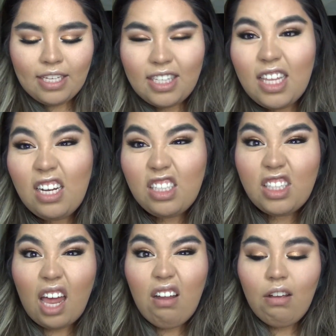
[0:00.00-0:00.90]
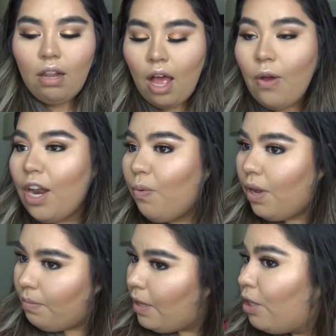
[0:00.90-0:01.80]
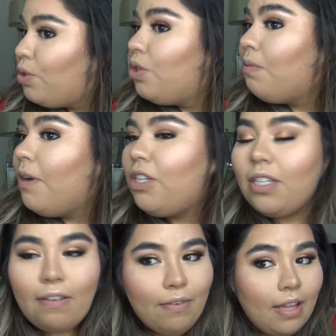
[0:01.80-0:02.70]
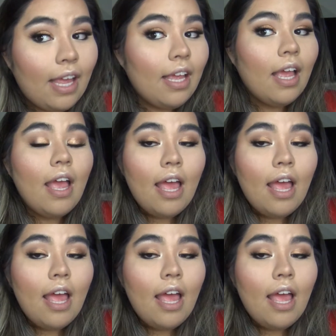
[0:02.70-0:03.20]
Just a little subtle glow. I don't want like too much because I feel like